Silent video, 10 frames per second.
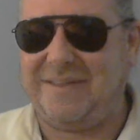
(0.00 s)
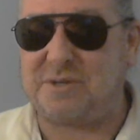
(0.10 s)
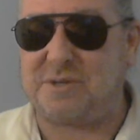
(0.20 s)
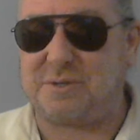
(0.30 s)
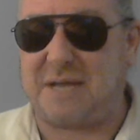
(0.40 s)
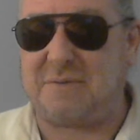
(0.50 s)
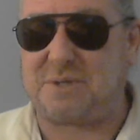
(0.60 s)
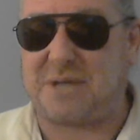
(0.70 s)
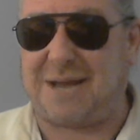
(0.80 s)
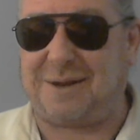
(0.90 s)
This is Dave
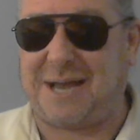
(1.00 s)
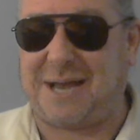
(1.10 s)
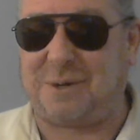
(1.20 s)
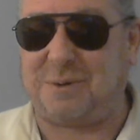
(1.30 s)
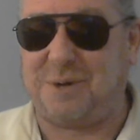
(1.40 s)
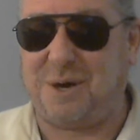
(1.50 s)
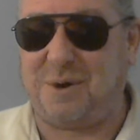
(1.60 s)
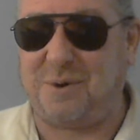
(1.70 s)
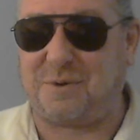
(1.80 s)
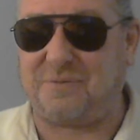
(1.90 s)
Scandaliato,
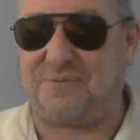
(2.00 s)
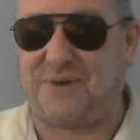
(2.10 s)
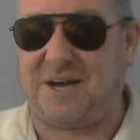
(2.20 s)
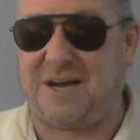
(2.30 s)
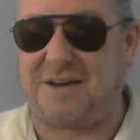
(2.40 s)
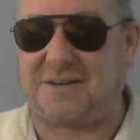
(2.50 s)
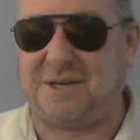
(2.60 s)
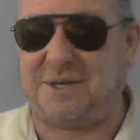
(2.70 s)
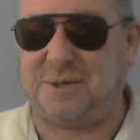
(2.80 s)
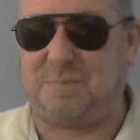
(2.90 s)
owner of Fuck
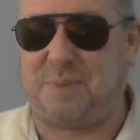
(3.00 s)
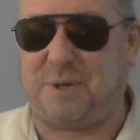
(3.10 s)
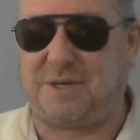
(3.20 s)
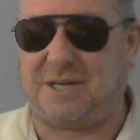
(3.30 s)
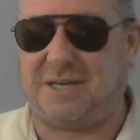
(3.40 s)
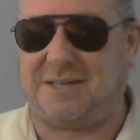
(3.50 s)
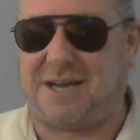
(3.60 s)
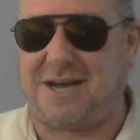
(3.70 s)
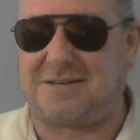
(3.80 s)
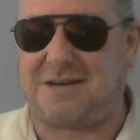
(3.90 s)
You Bookie
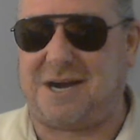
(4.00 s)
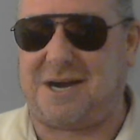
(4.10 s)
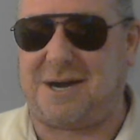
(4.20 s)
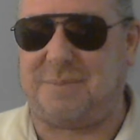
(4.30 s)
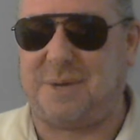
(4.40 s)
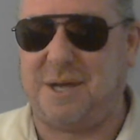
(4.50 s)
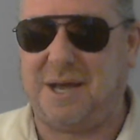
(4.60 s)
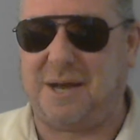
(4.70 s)
dot com,